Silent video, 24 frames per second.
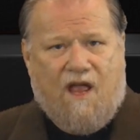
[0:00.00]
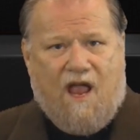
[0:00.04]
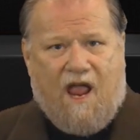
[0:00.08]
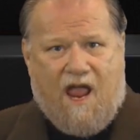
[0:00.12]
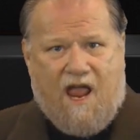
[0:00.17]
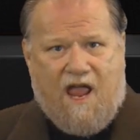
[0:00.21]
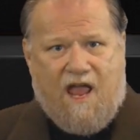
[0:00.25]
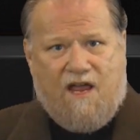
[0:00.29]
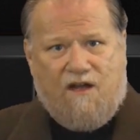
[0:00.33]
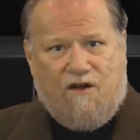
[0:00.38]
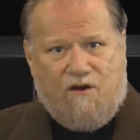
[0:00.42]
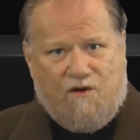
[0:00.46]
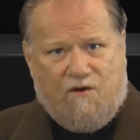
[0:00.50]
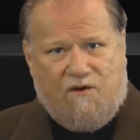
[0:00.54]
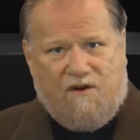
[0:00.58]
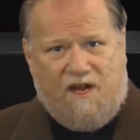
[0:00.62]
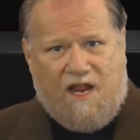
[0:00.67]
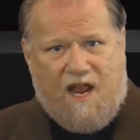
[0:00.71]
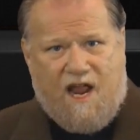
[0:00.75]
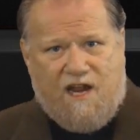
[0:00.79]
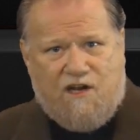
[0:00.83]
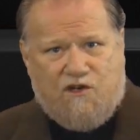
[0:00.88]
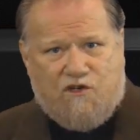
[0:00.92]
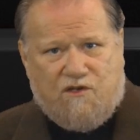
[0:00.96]
and
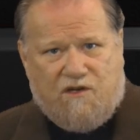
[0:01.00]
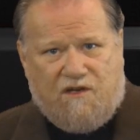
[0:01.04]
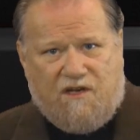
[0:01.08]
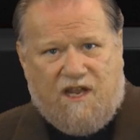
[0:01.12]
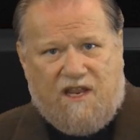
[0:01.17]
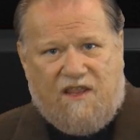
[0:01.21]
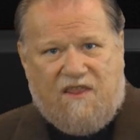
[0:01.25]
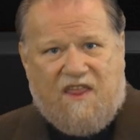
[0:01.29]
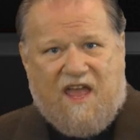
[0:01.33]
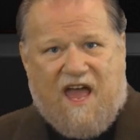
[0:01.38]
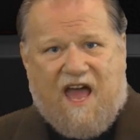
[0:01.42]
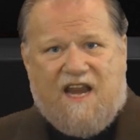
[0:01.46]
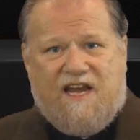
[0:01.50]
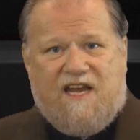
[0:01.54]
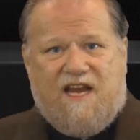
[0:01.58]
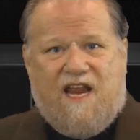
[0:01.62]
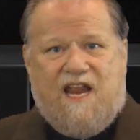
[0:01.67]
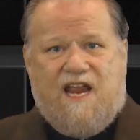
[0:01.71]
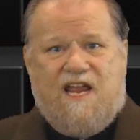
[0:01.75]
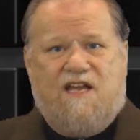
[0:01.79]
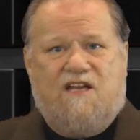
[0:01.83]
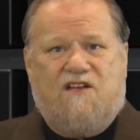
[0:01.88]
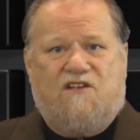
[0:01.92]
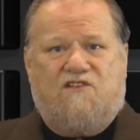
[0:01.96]
creation, and that
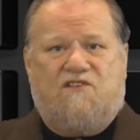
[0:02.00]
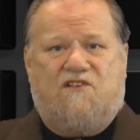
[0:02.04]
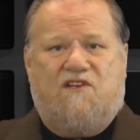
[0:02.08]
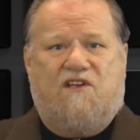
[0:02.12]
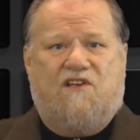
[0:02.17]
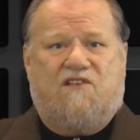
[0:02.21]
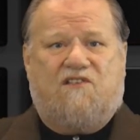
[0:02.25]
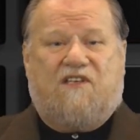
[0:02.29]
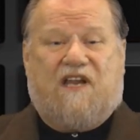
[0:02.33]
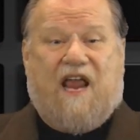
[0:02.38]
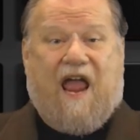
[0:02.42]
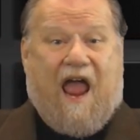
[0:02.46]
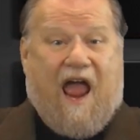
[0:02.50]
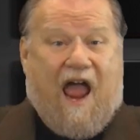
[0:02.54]
he exists